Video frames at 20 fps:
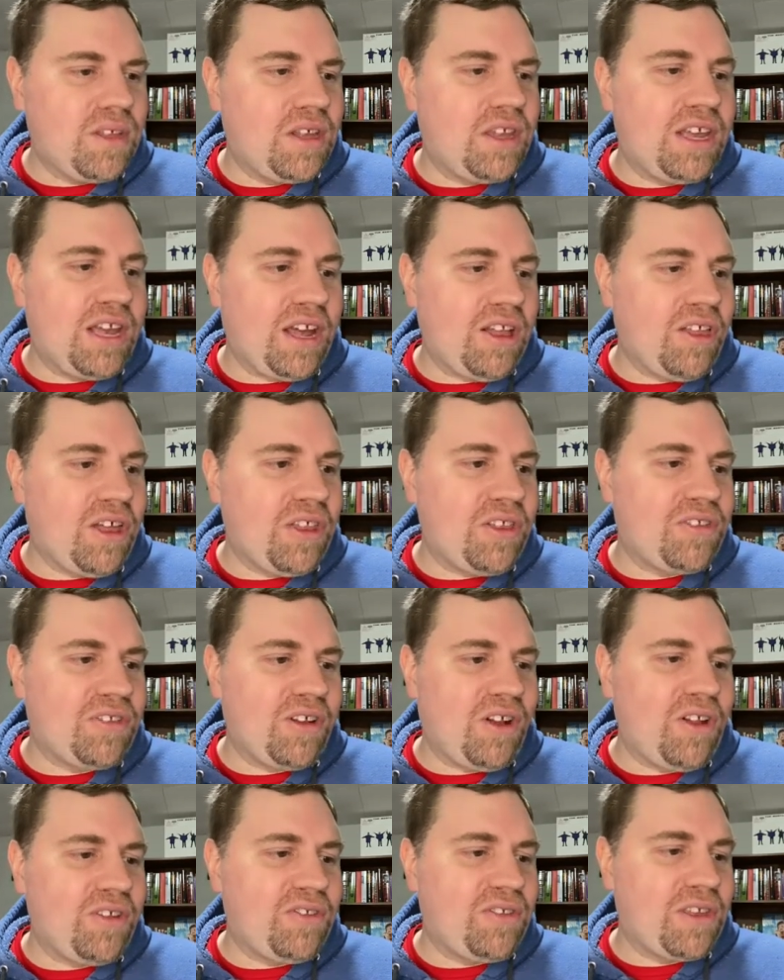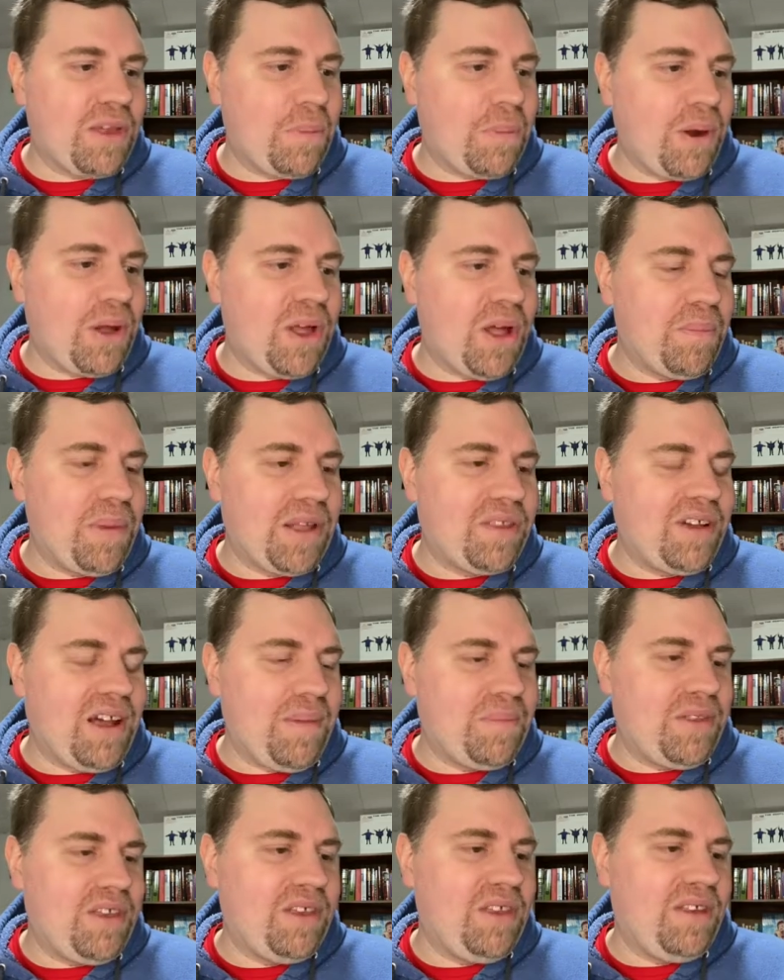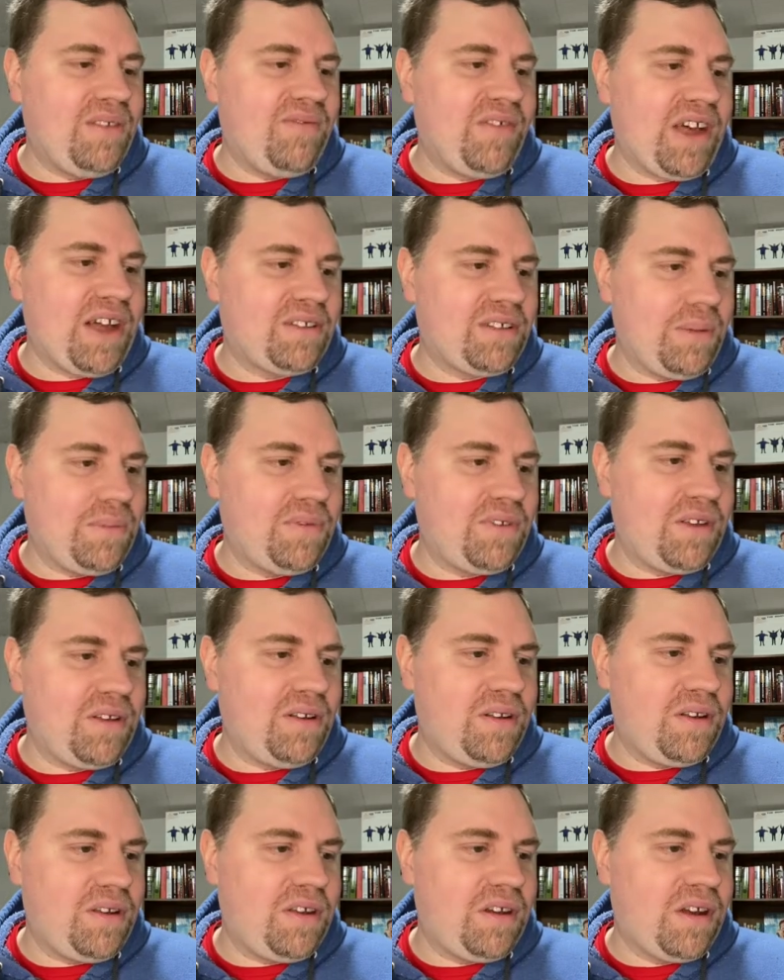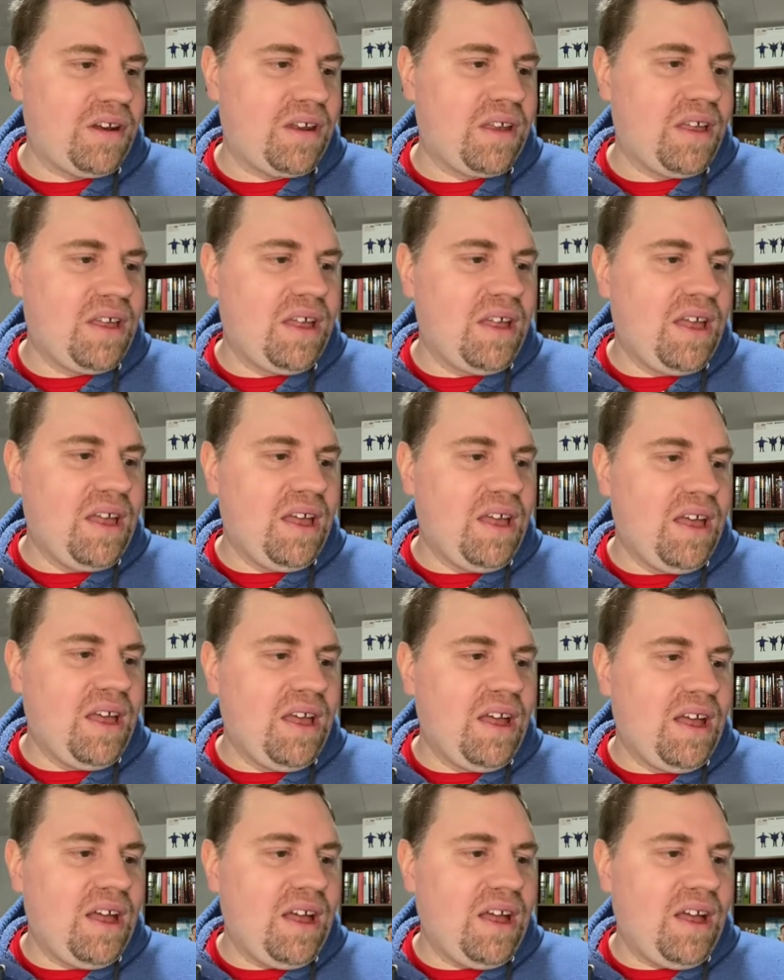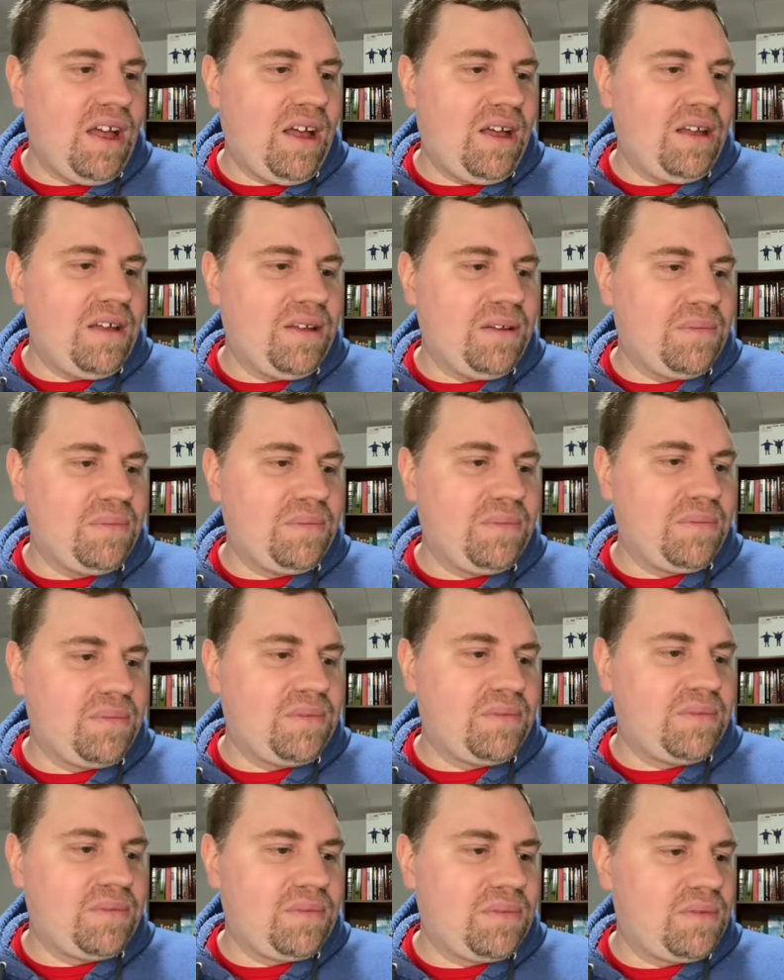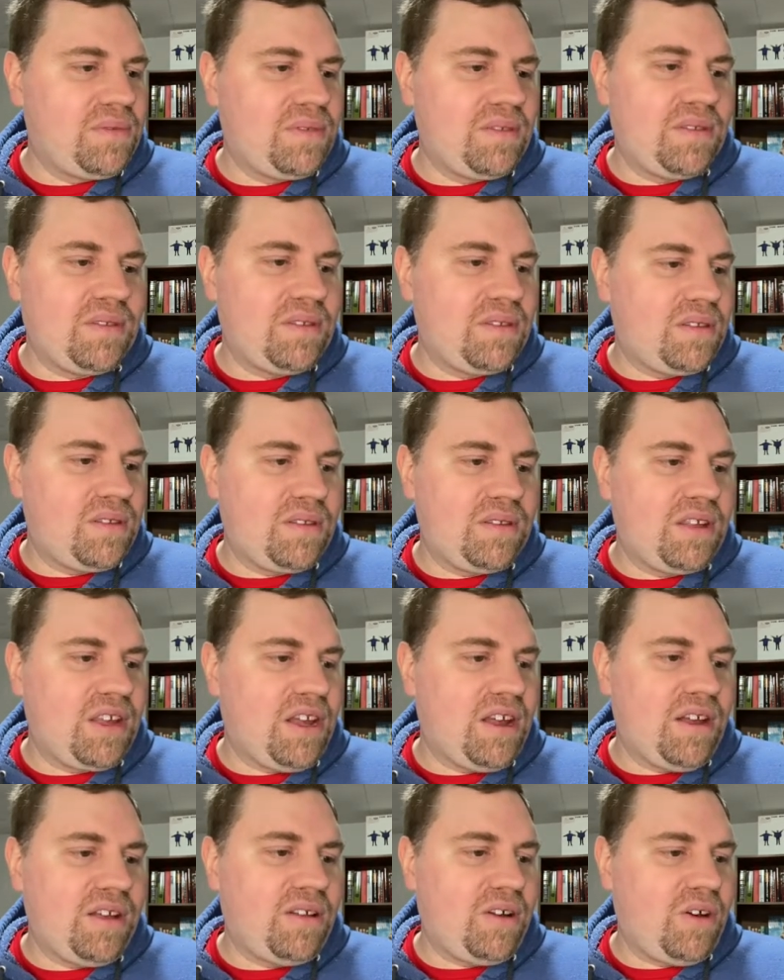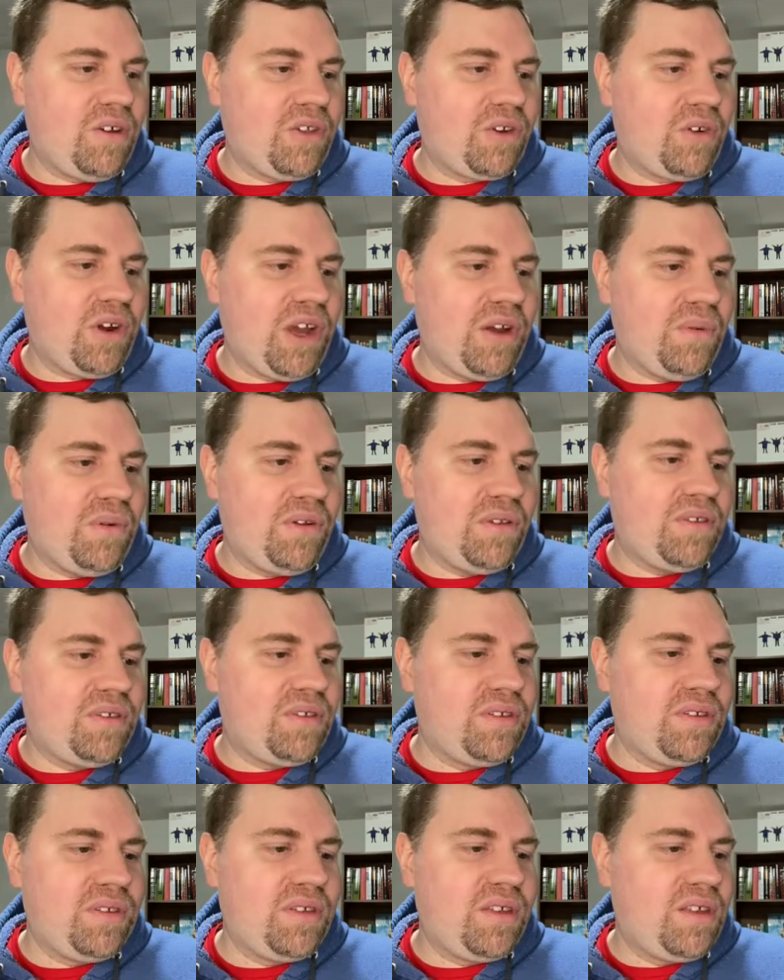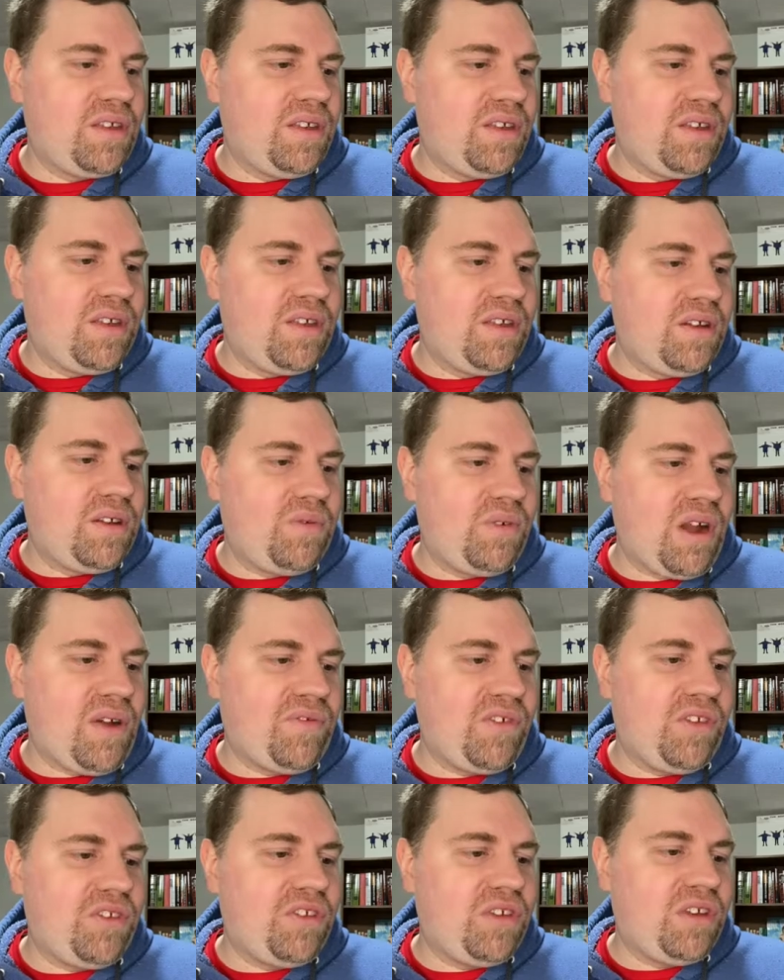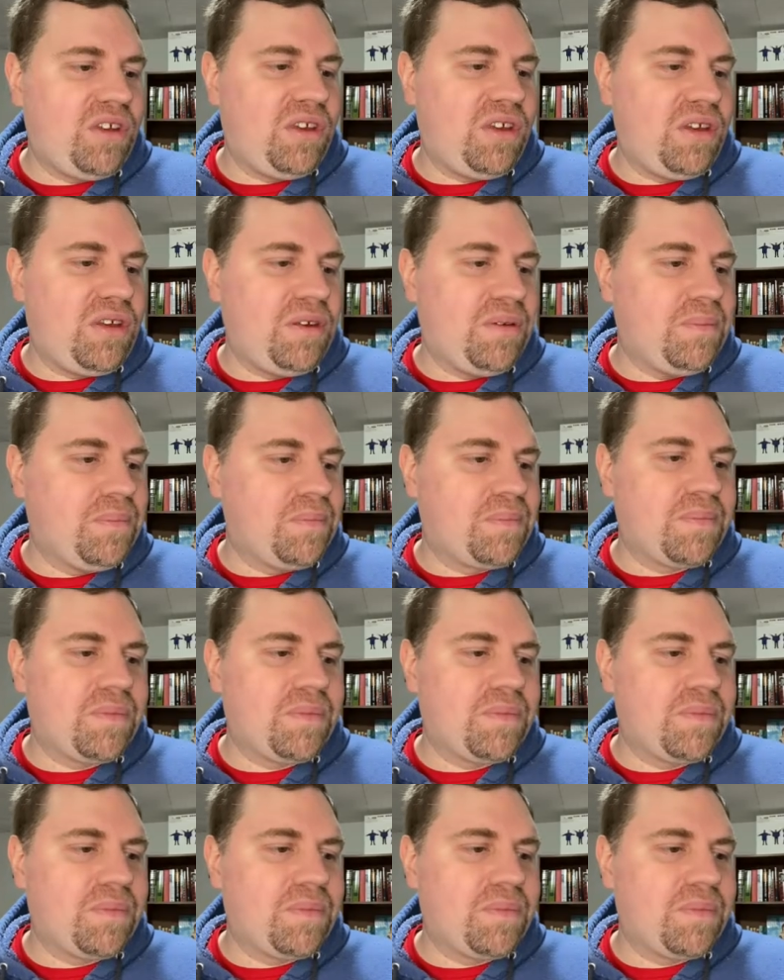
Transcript: Yeah, a lot of the songs are probably on my top 10, in fact, I'm seeing on here. Yeah, all the great ones. Refugee,